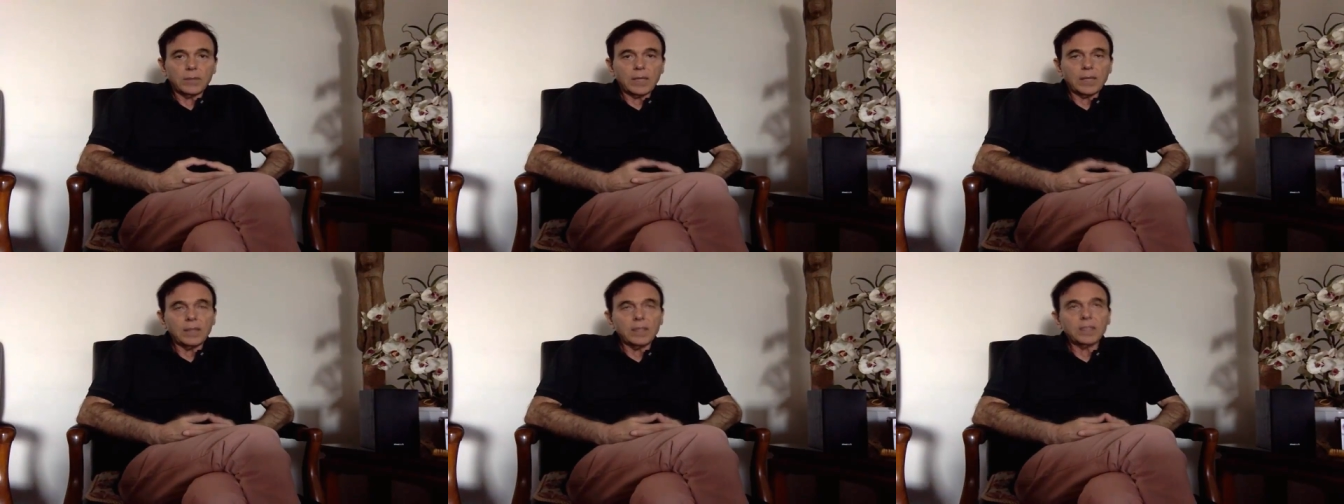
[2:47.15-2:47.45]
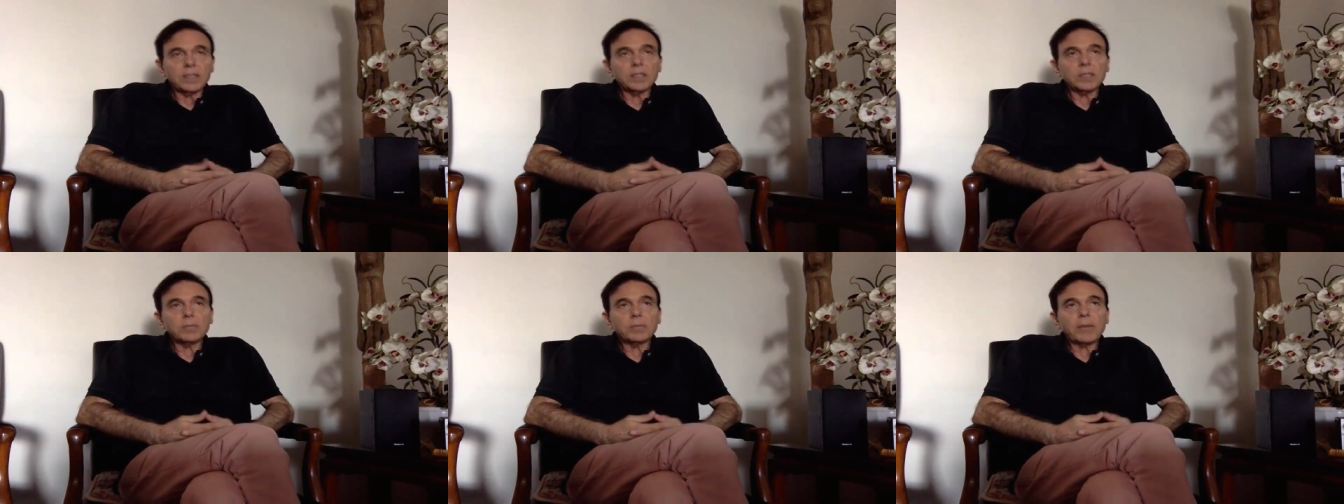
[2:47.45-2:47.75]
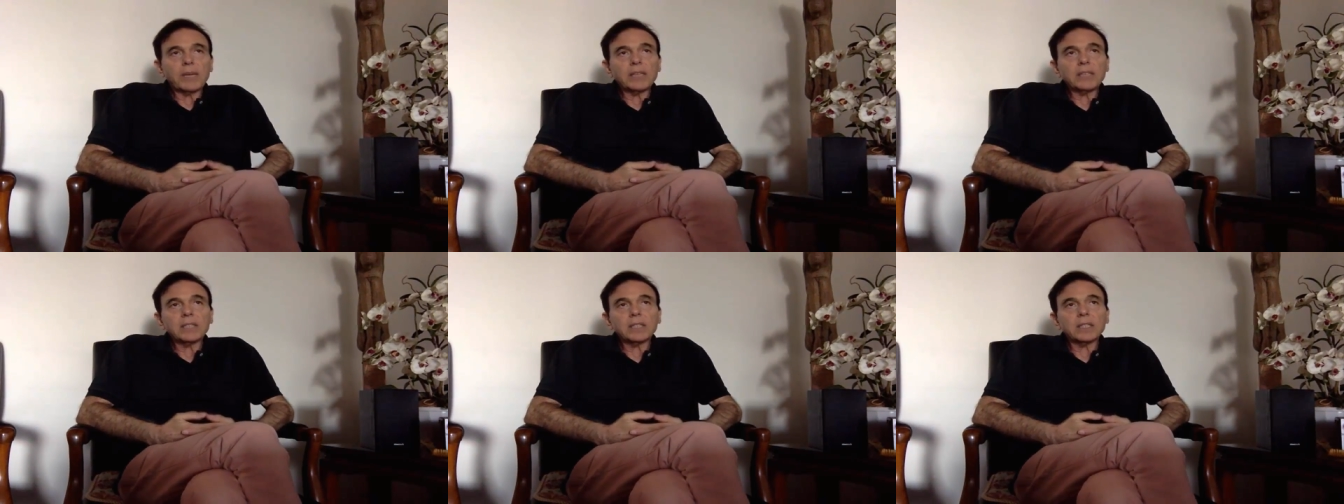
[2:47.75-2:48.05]
And this is
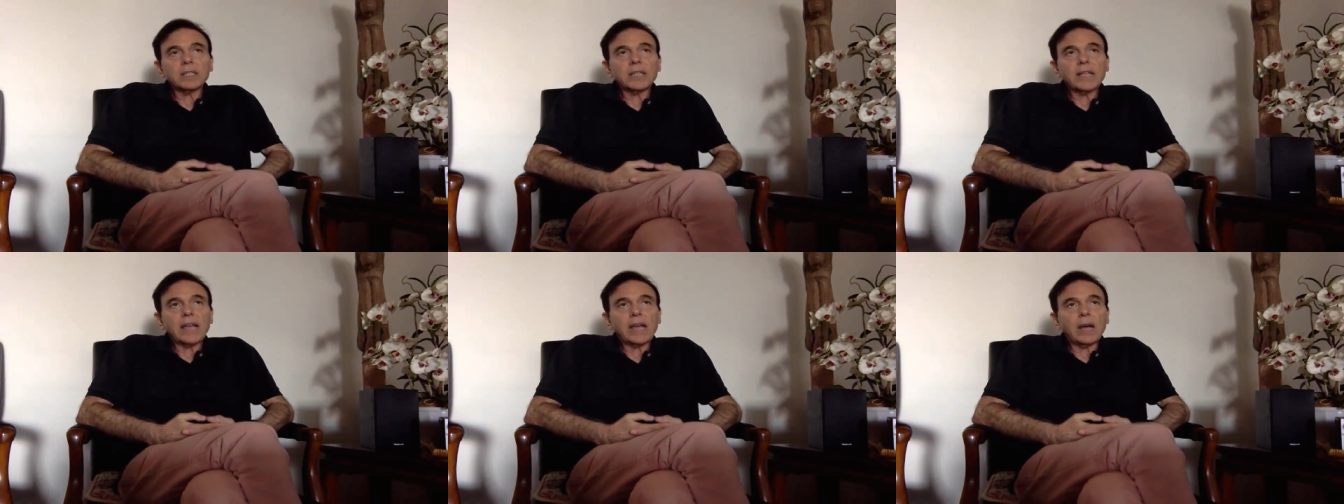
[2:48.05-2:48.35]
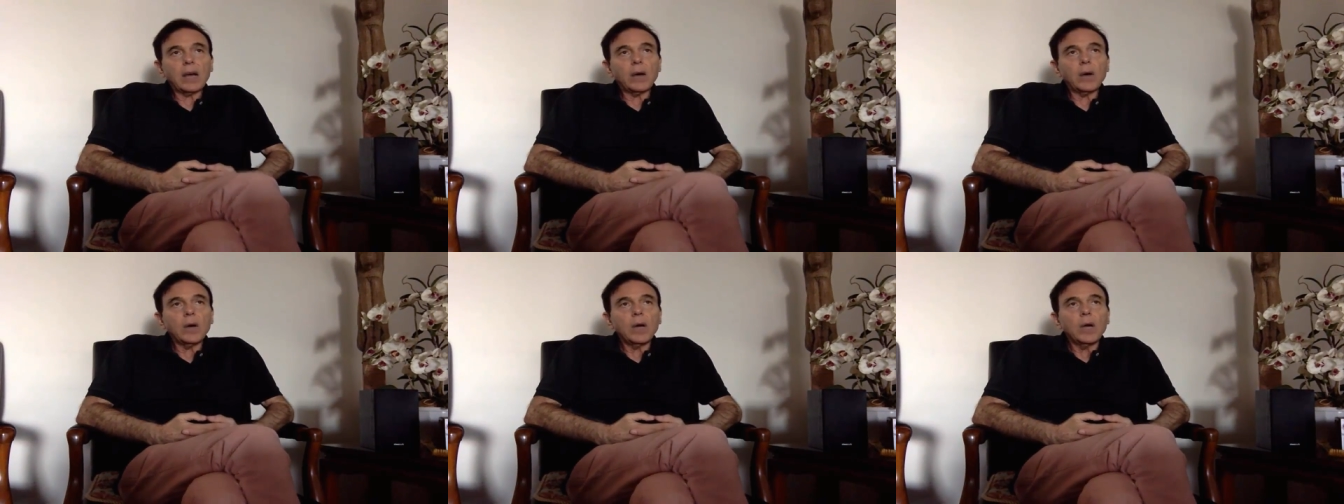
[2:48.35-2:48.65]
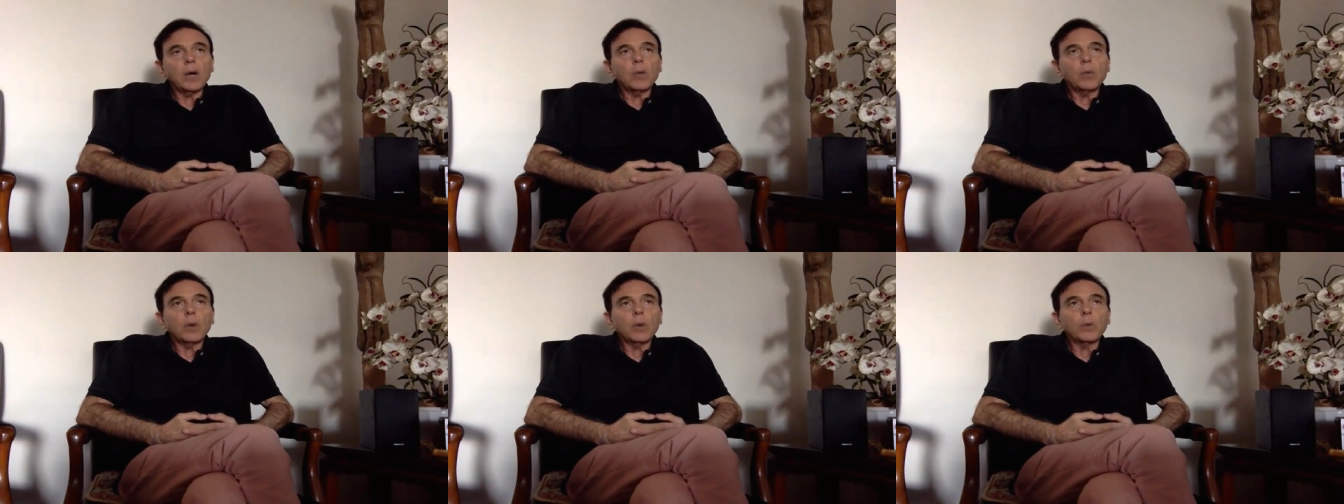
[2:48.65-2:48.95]
basically
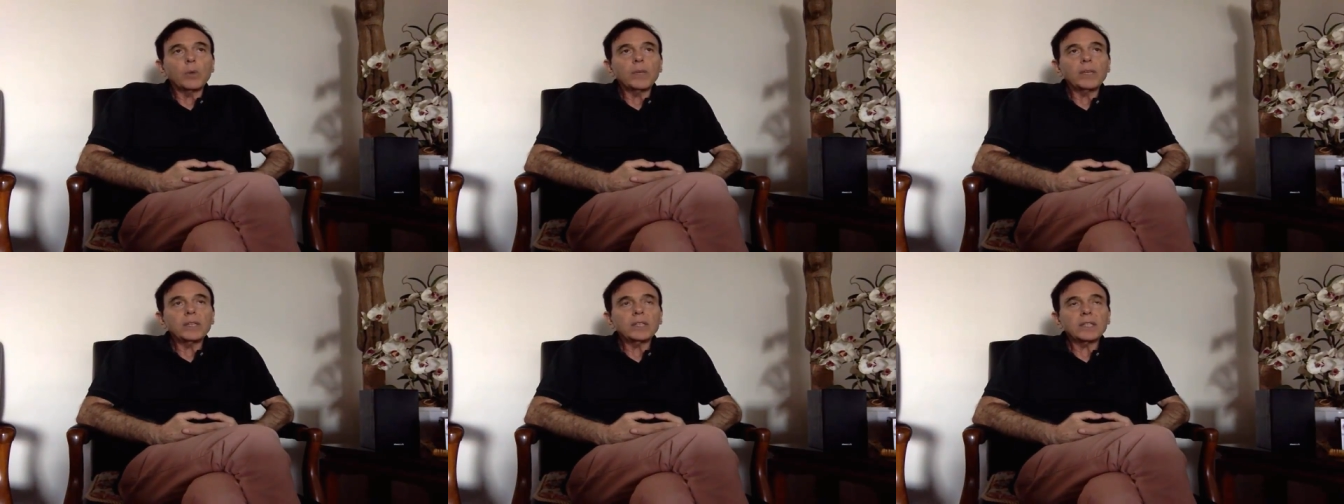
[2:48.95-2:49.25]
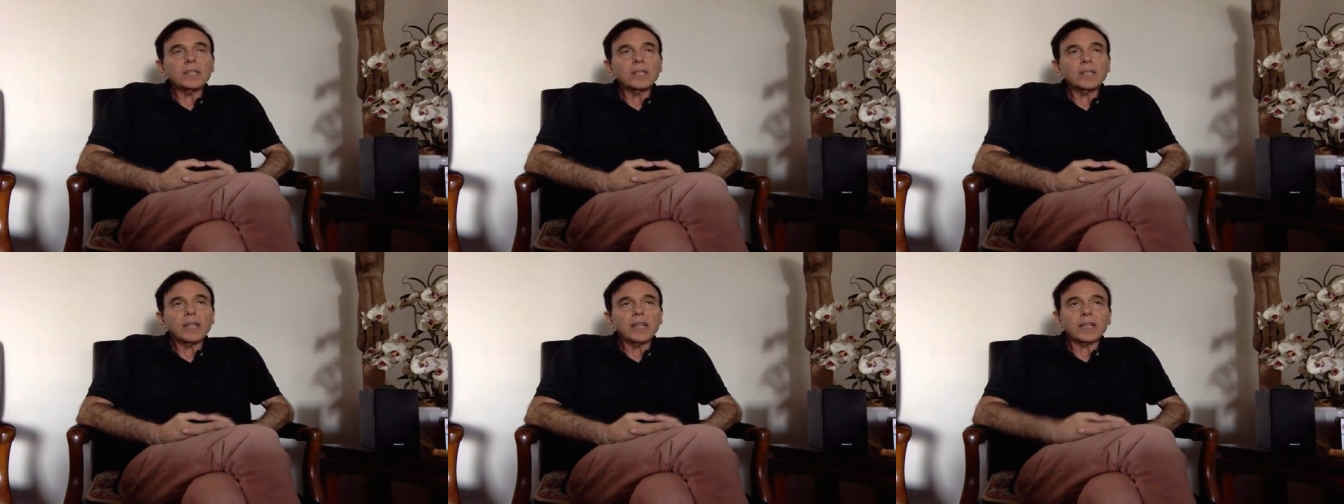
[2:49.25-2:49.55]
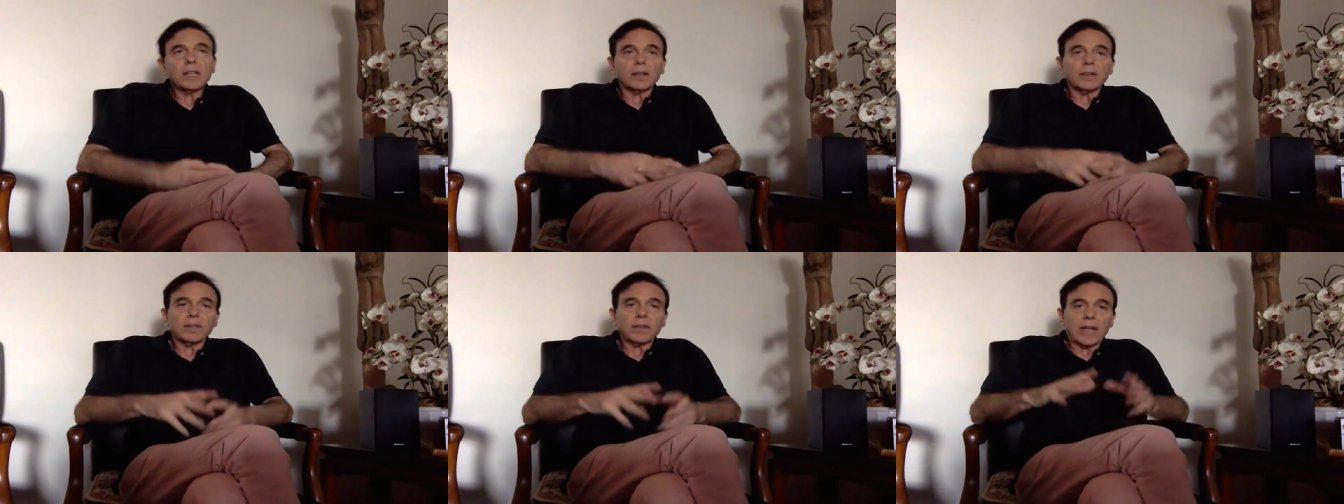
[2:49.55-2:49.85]
how, when we say,
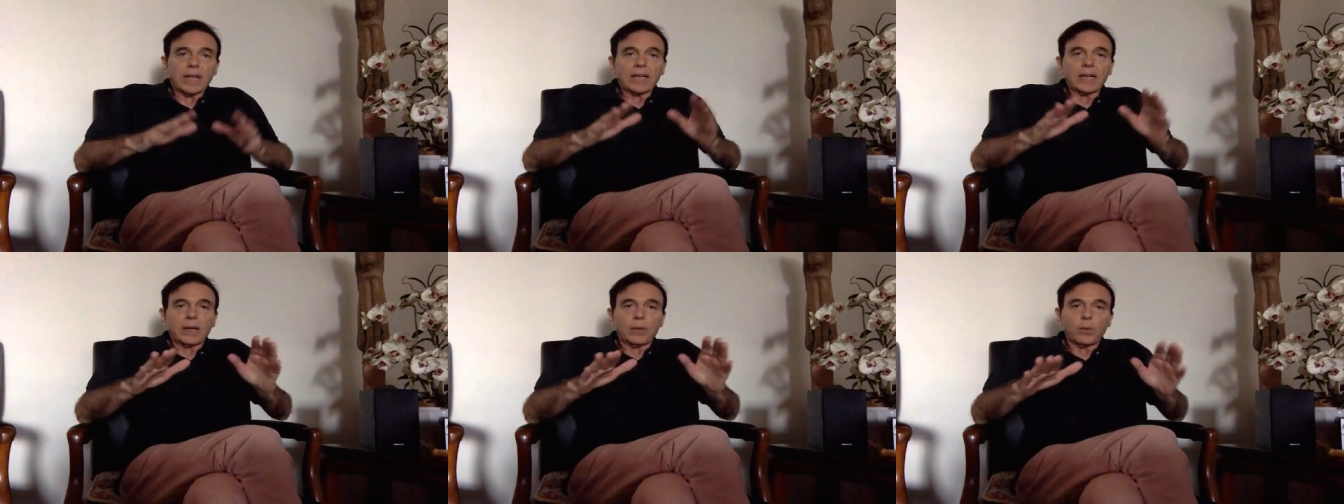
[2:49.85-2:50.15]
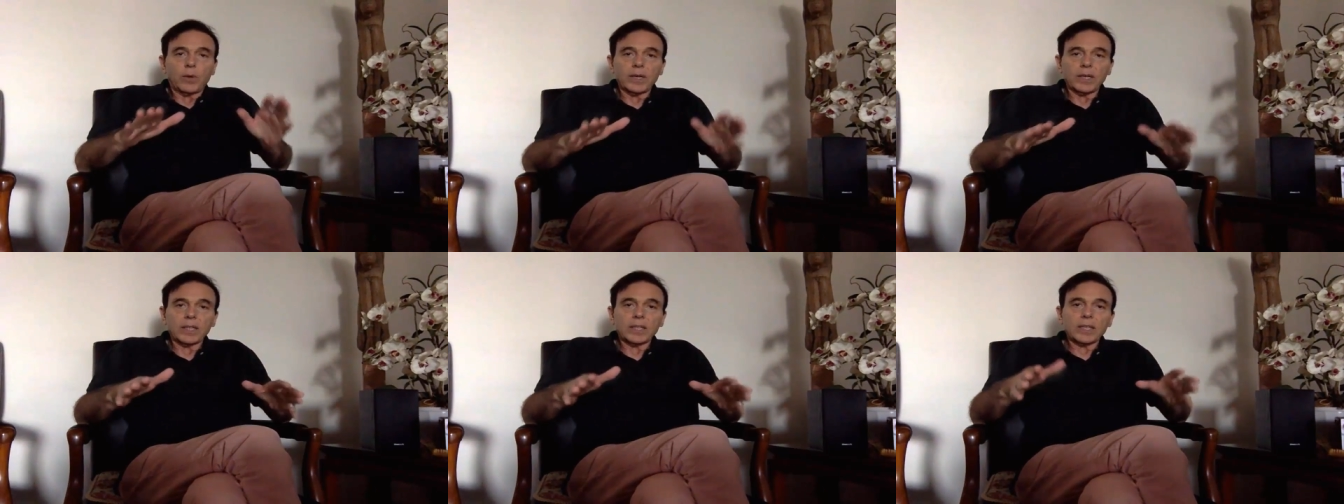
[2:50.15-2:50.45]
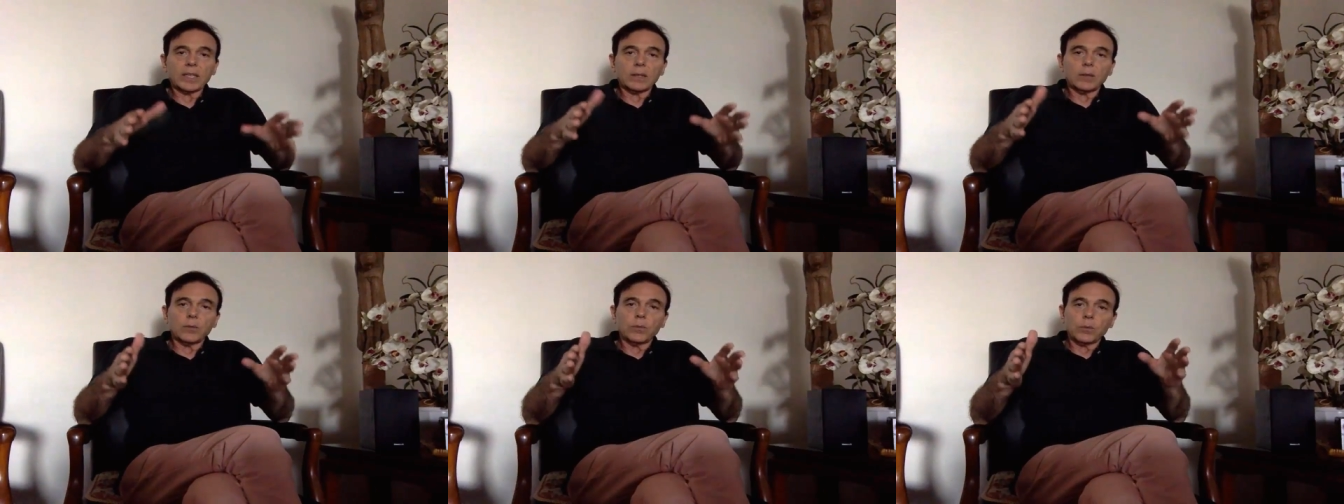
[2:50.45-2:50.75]
like, and I want to